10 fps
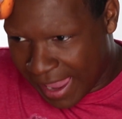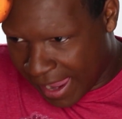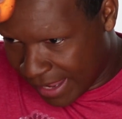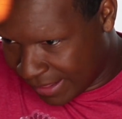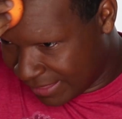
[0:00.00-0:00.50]

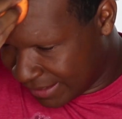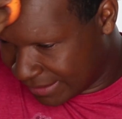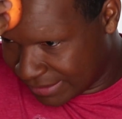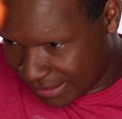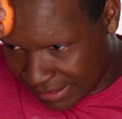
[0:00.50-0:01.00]
And
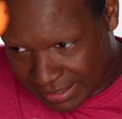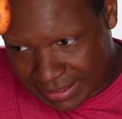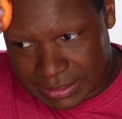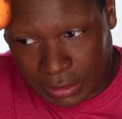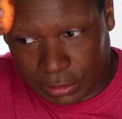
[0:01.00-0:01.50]
this
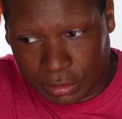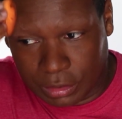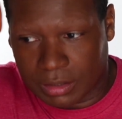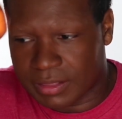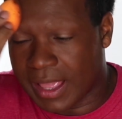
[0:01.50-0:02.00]
is a
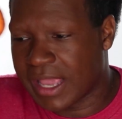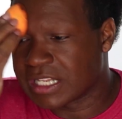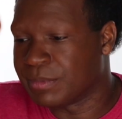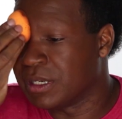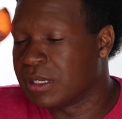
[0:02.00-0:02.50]
look that
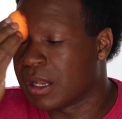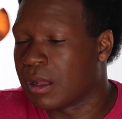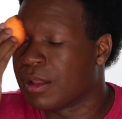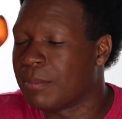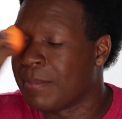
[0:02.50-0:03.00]
has been done
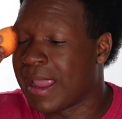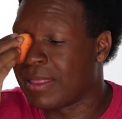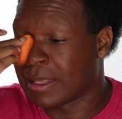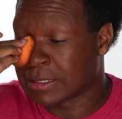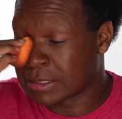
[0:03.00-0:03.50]
on a
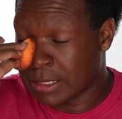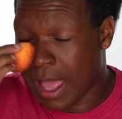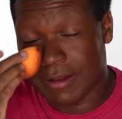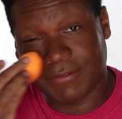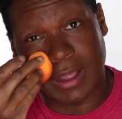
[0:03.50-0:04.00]
man that's
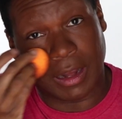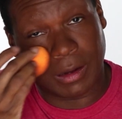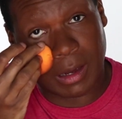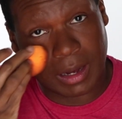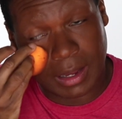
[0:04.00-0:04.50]
not of
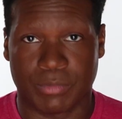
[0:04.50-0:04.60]
color.